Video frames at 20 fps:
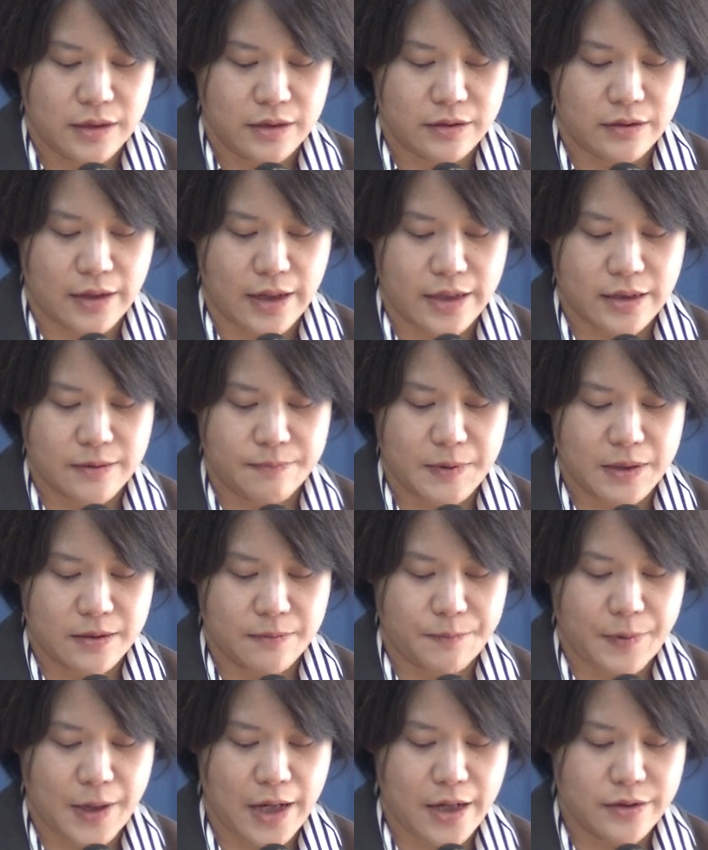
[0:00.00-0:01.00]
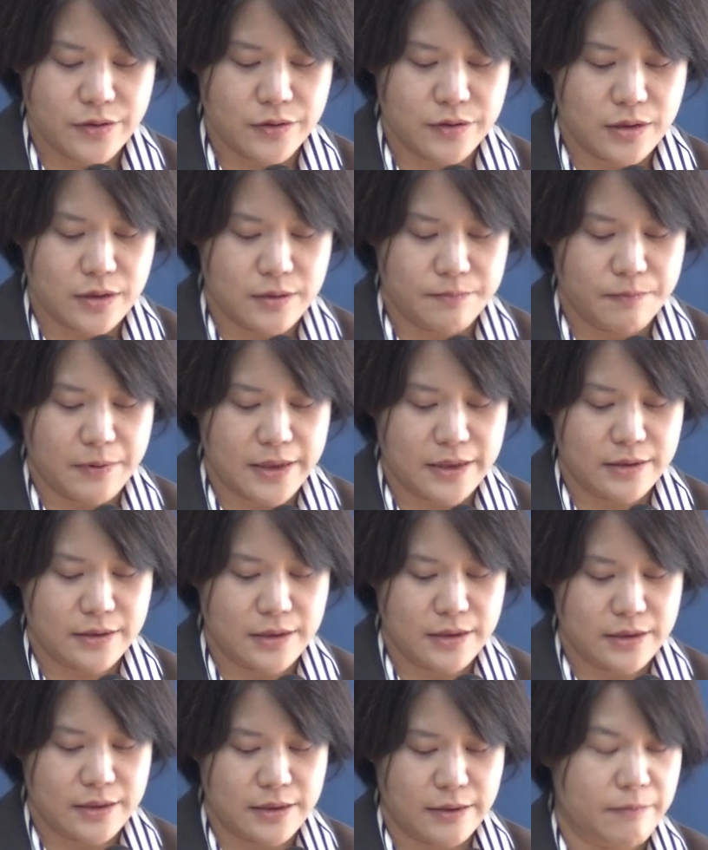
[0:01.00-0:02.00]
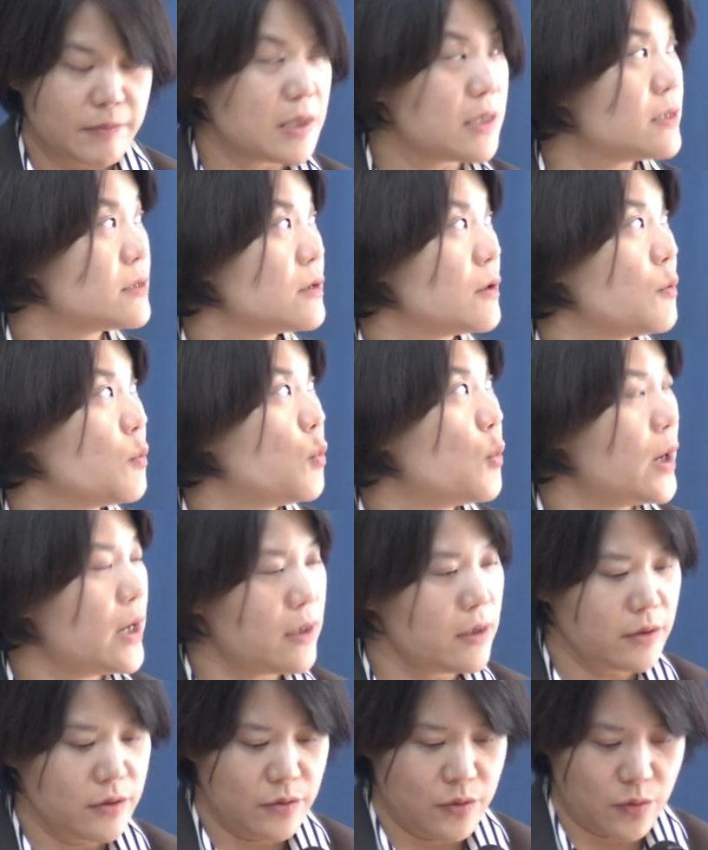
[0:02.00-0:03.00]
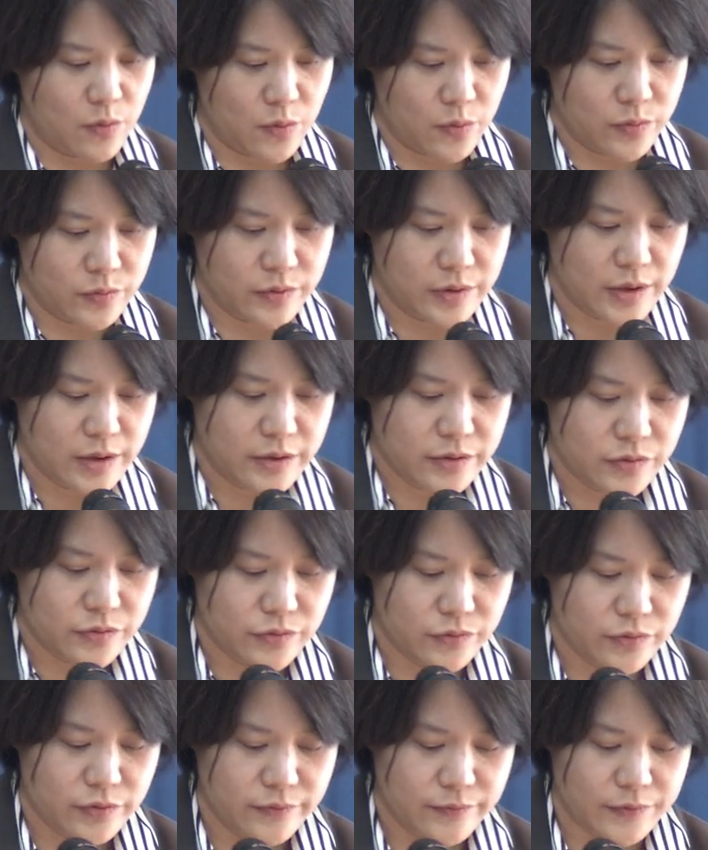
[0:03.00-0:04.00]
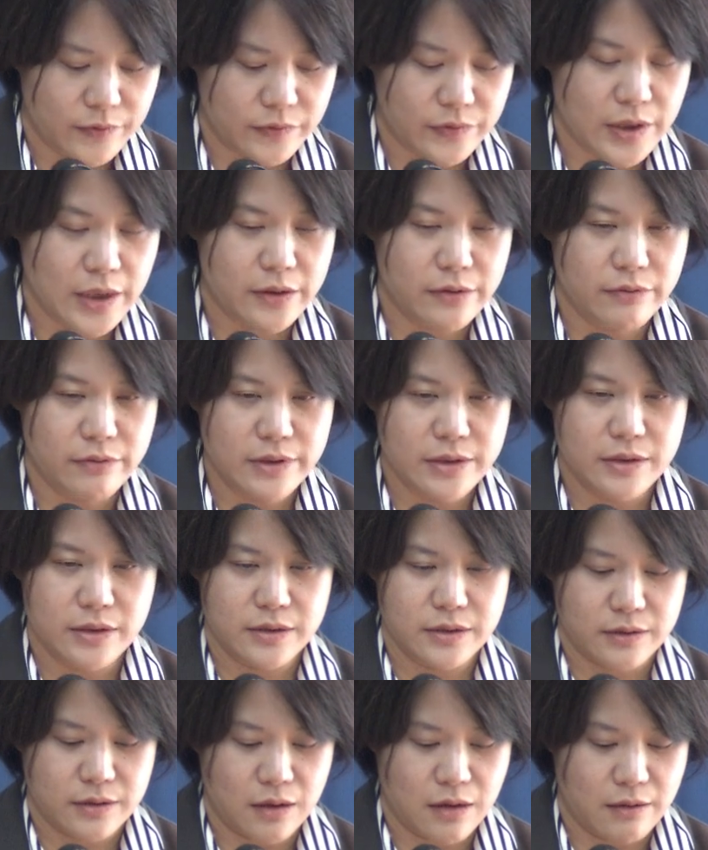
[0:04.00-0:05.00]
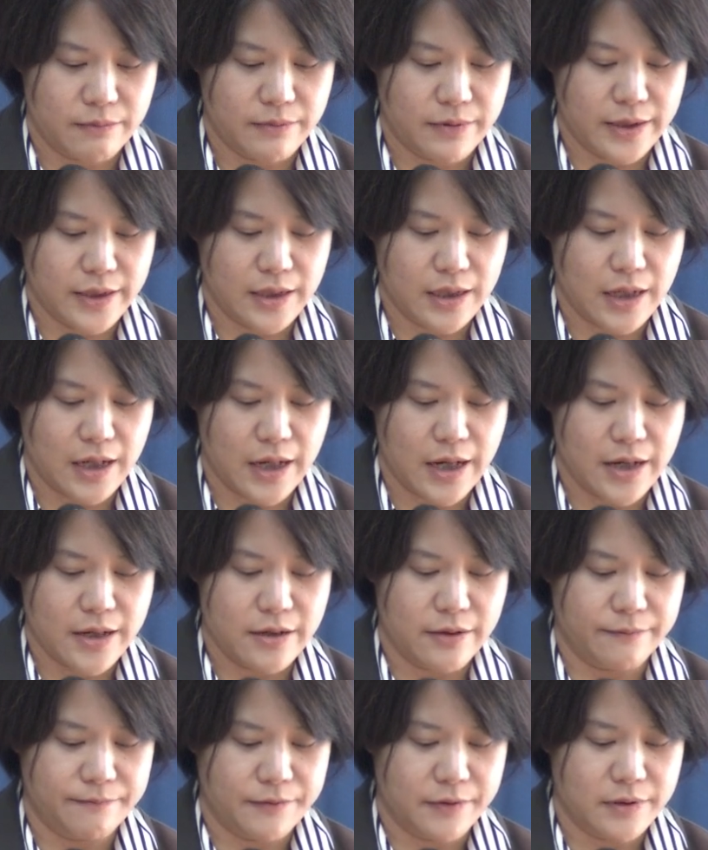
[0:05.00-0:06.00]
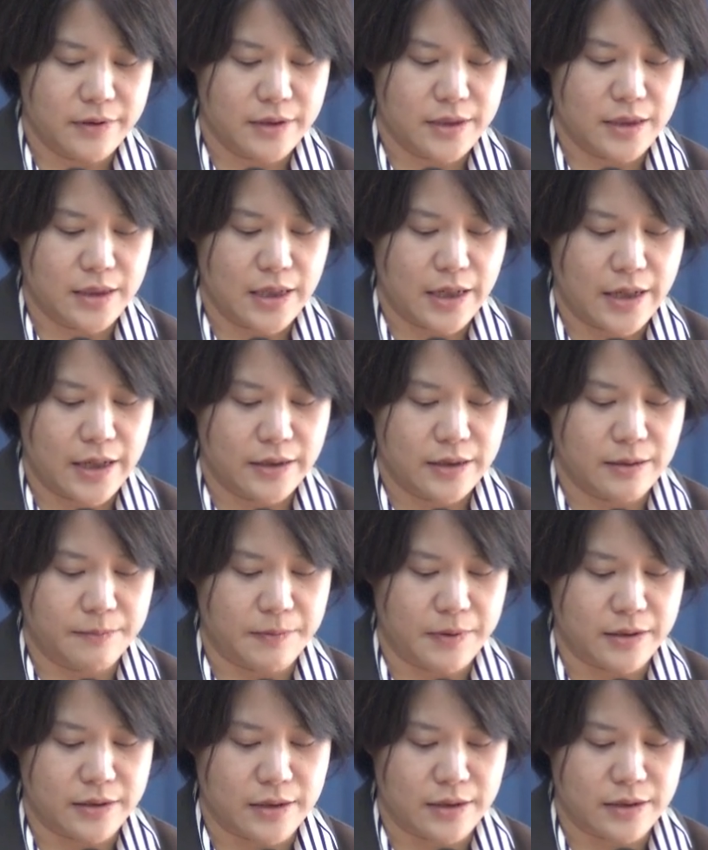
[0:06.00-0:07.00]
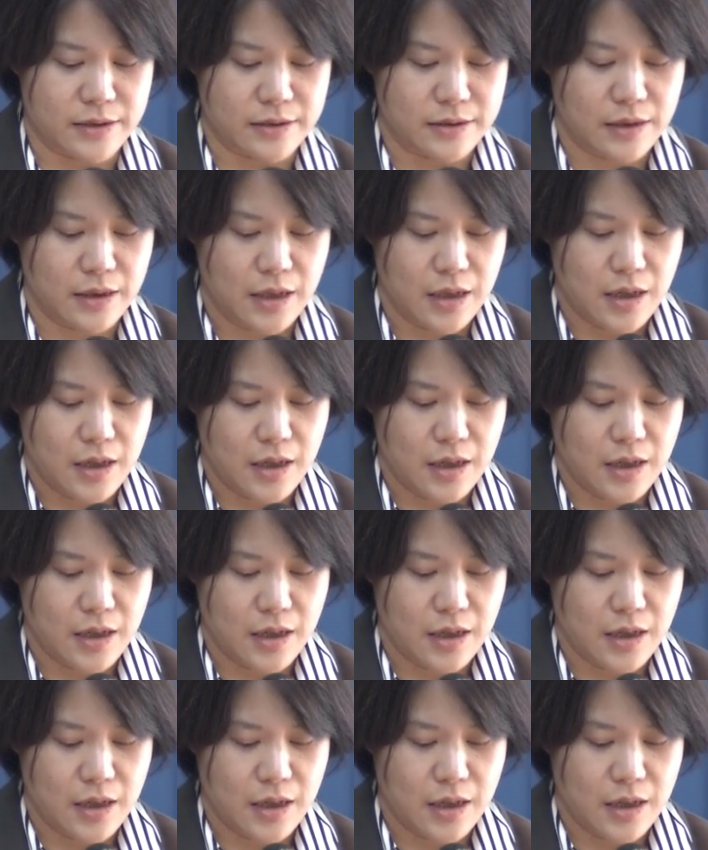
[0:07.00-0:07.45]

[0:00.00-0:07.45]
The antibody page display system is a well-known tool for quickly discovering high-affinity antibodies.